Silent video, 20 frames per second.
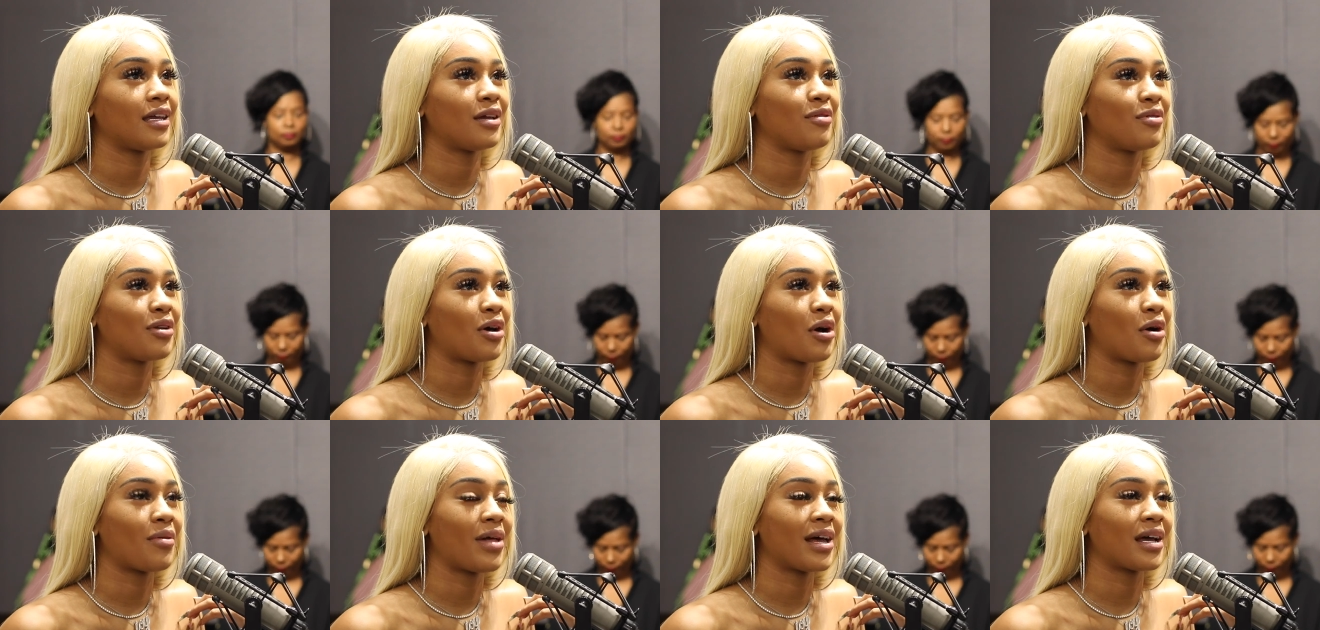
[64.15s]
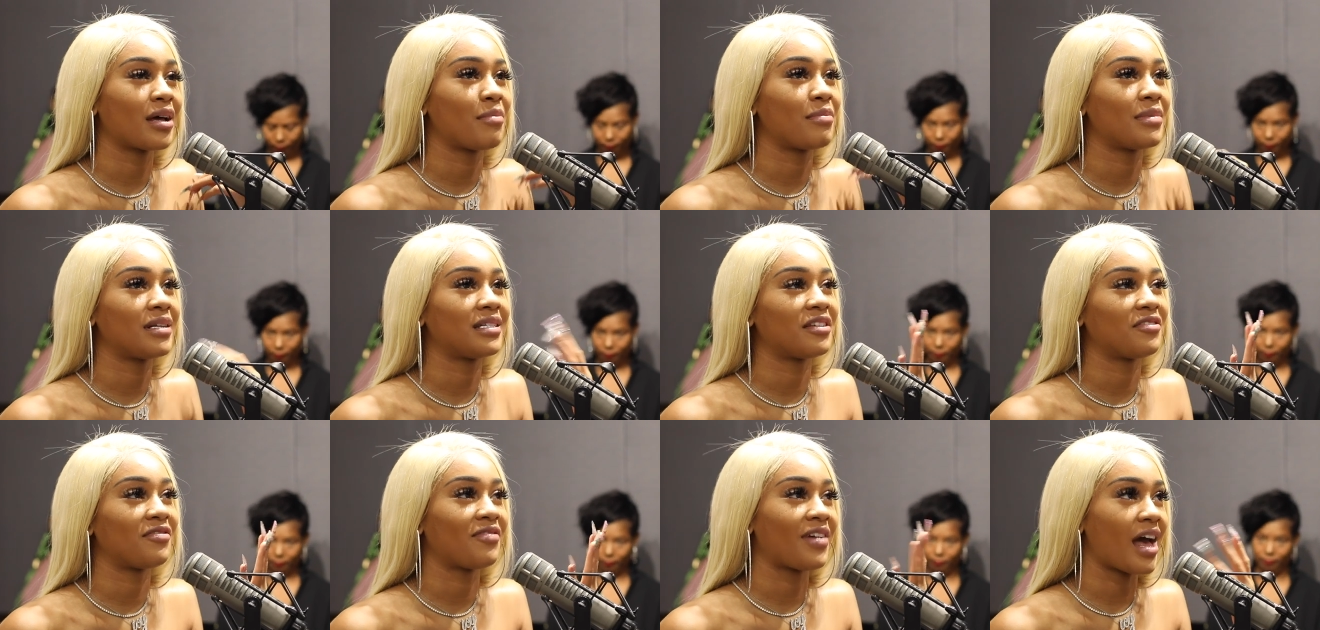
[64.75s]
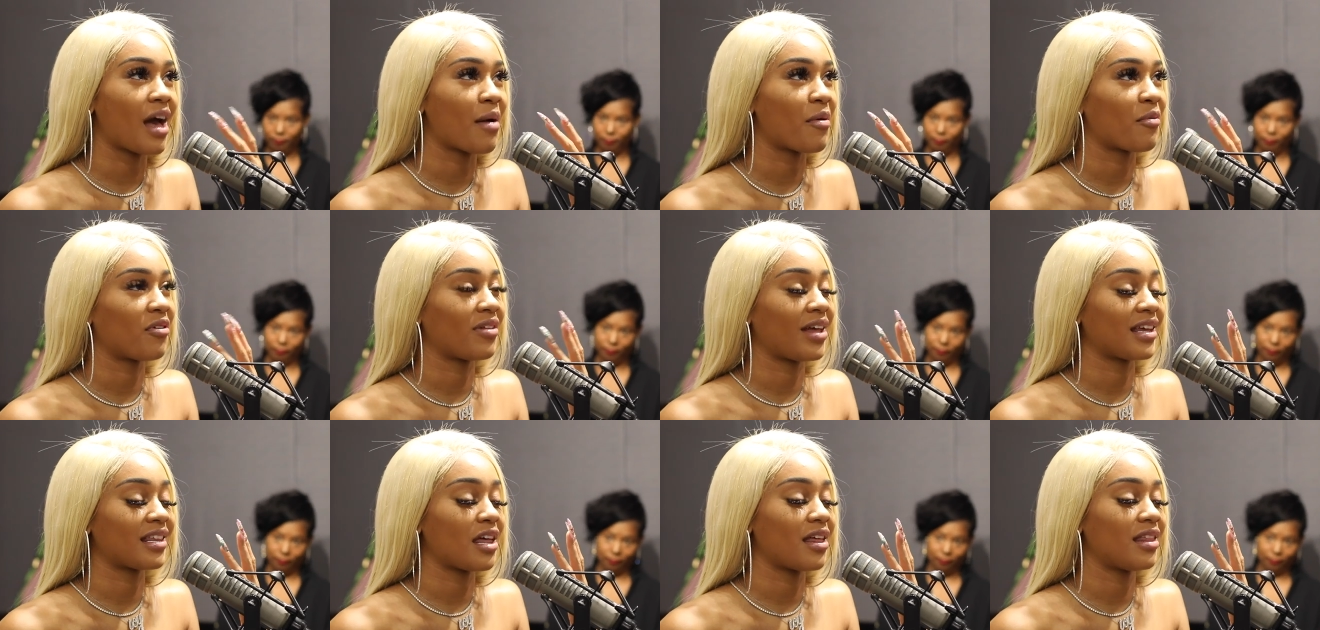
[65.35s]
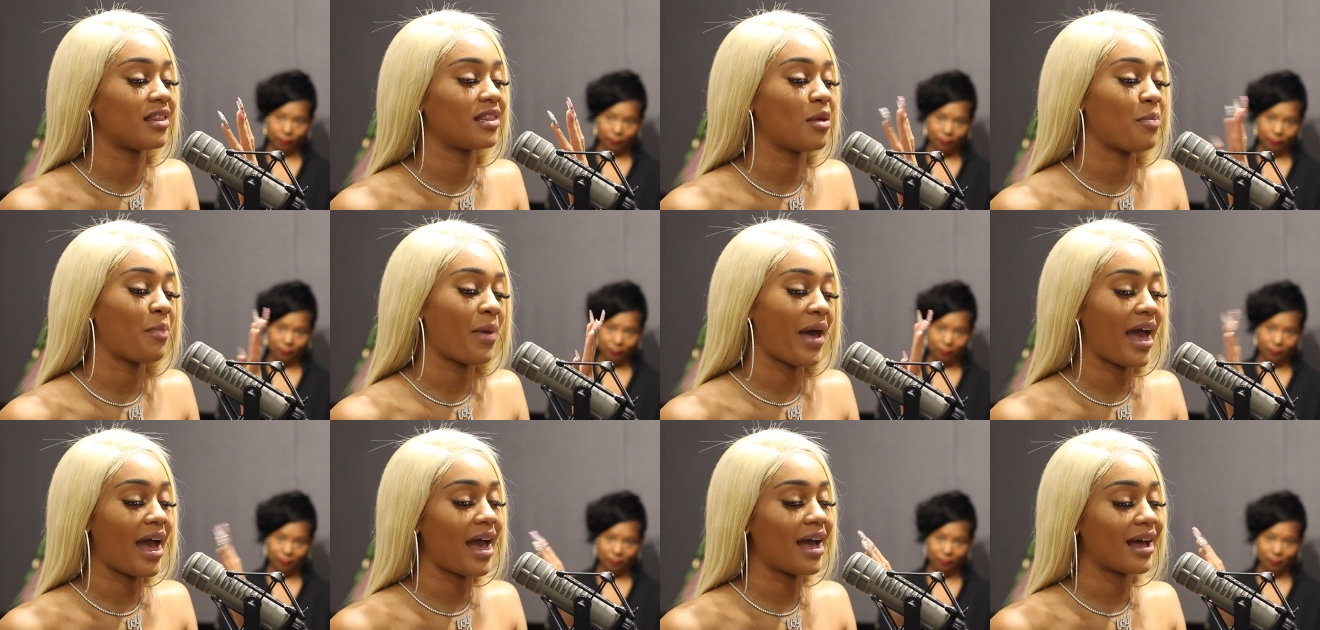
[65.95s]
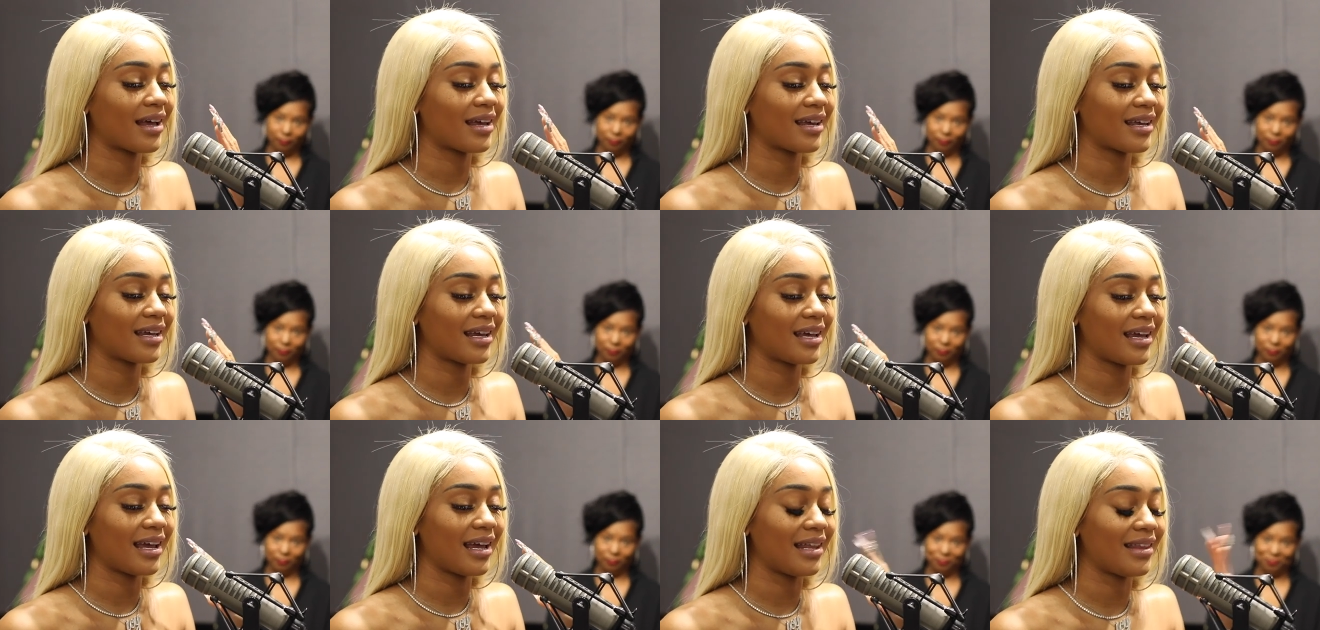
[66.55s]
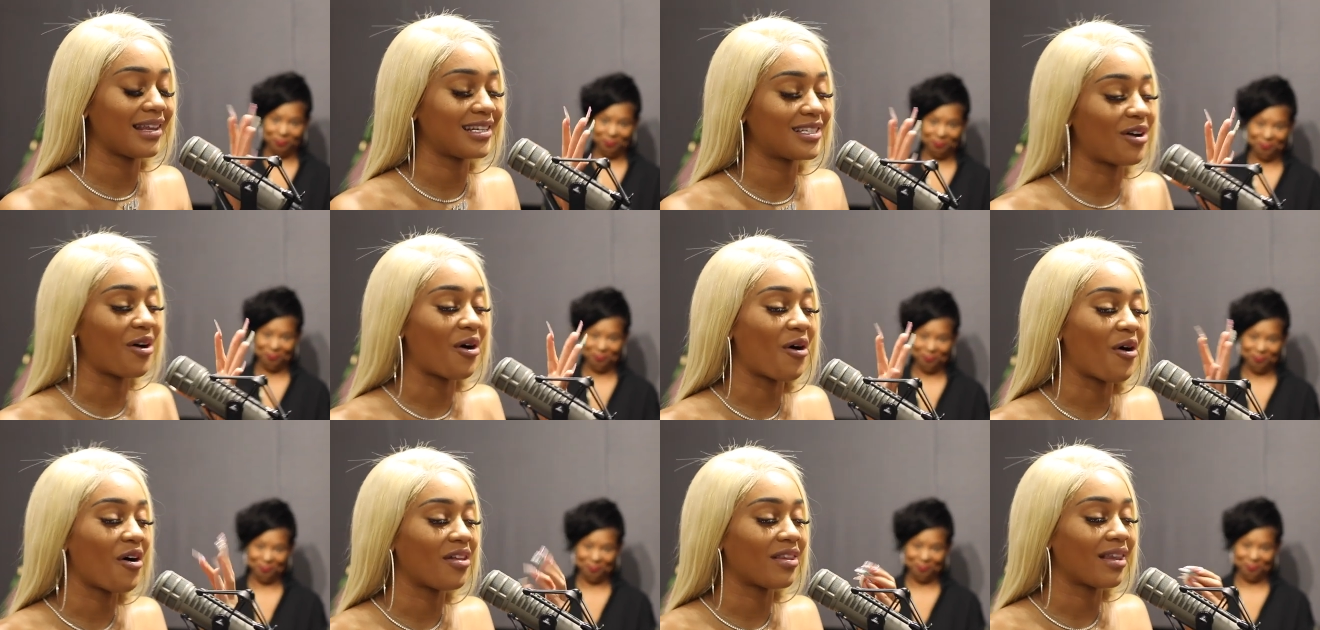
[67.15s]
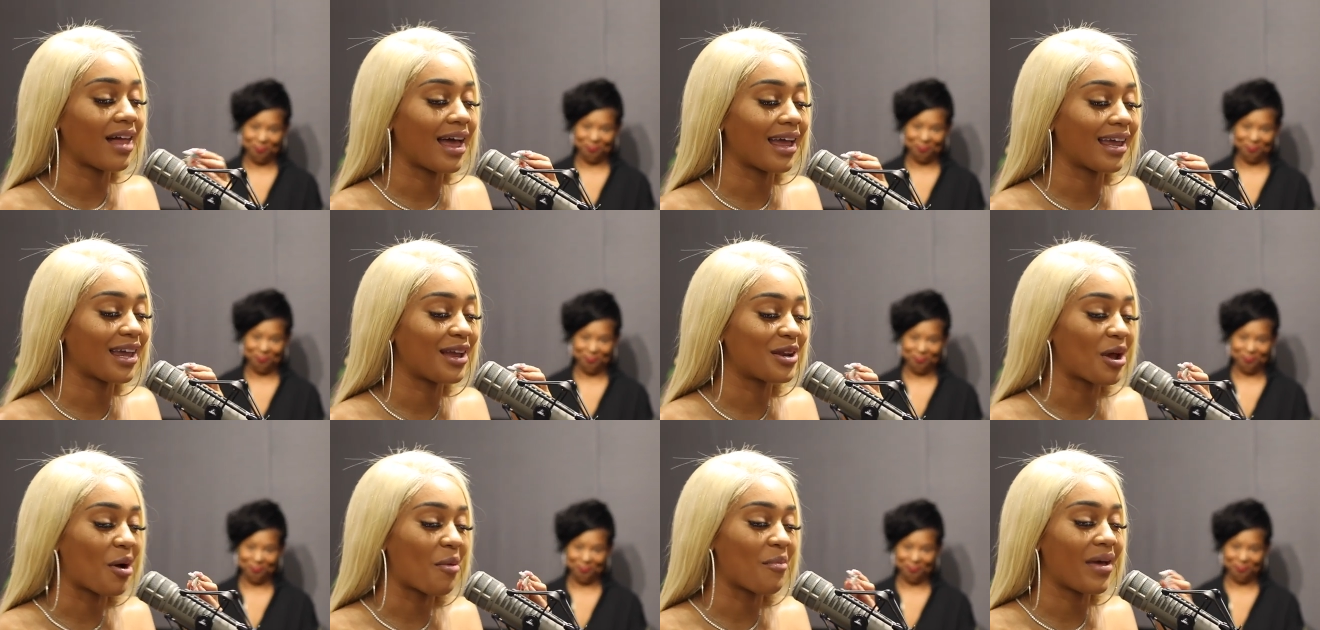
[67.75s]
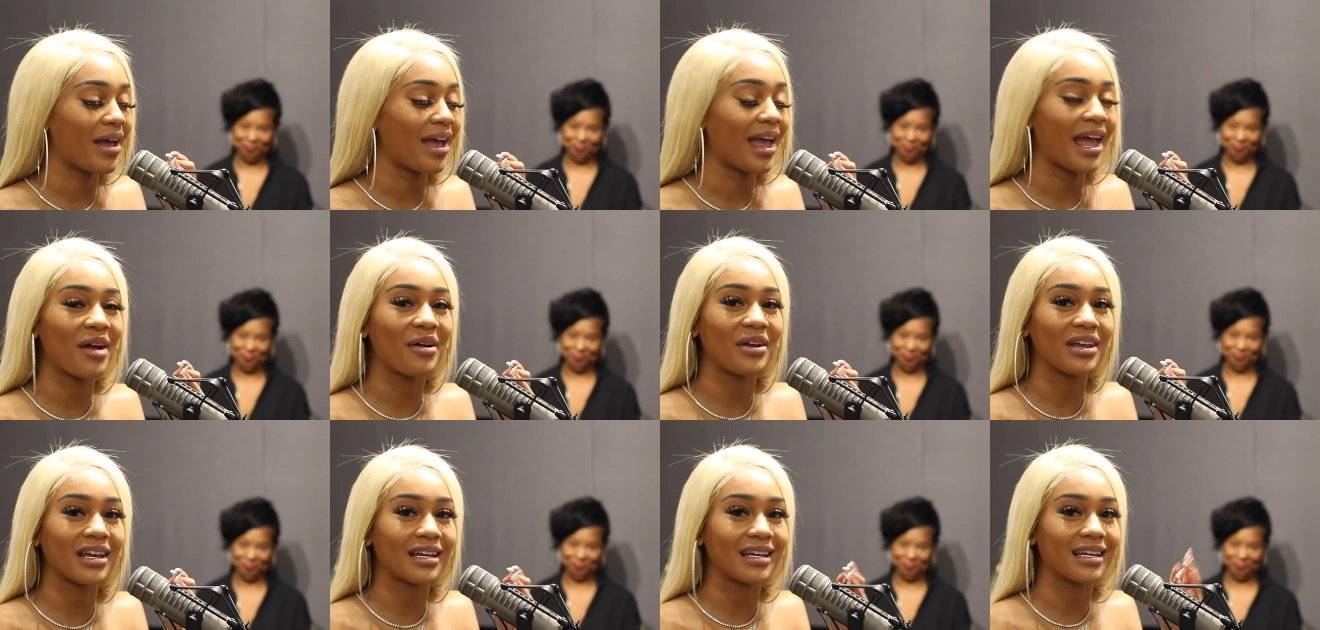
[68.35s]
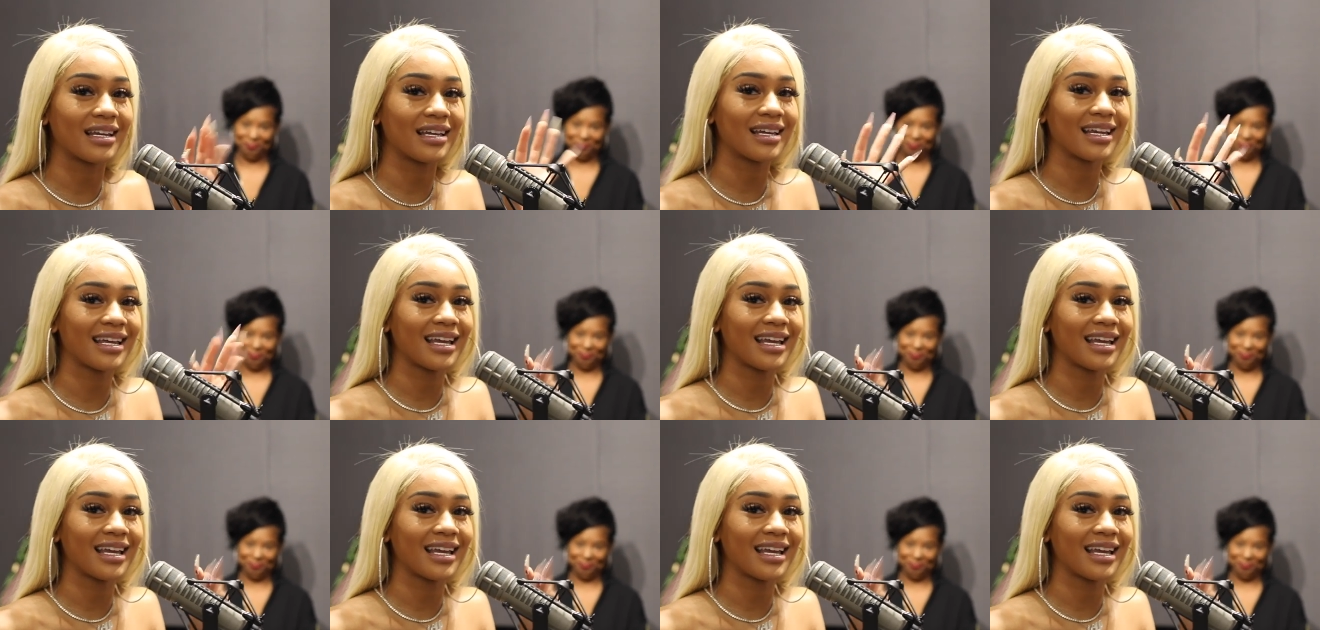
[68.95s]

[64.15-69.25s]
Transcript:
Speaker 1: you know, mm-hmm. like a Mister Fab or like mm-hmm. the Pac. Mm-hmm. These are all like, you know, Bay Area,